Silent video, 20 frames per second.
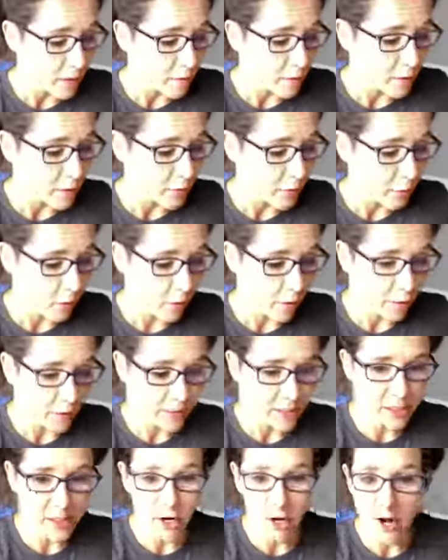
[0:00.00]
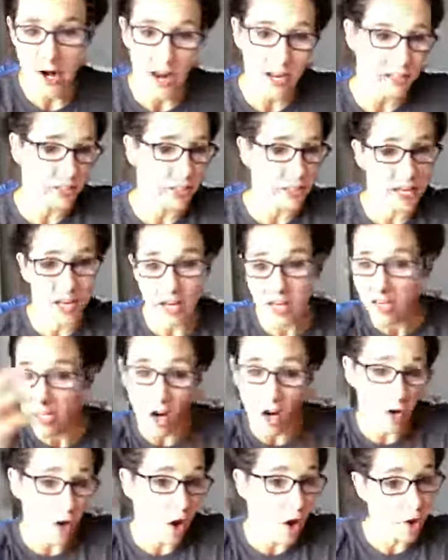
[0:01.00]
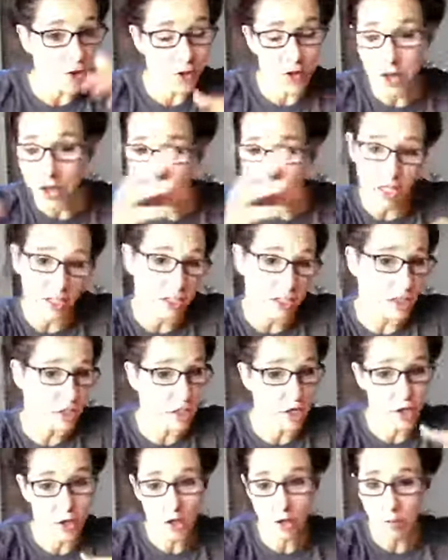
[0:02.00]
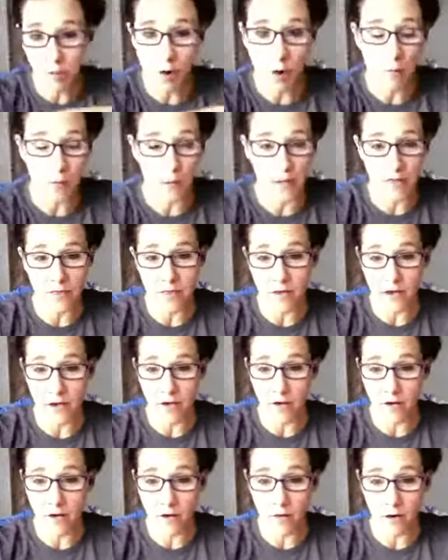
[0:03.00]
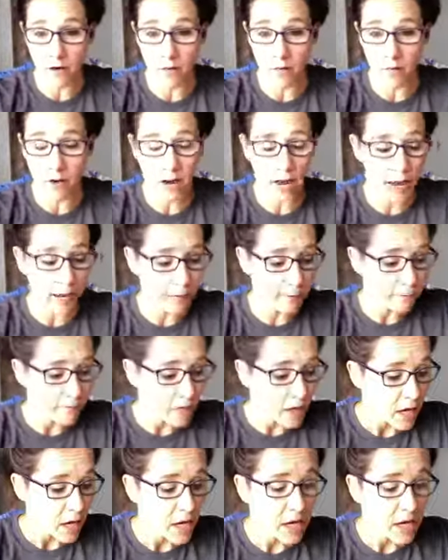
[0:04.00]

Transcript: before we start educating on all the things to throw in there, okay?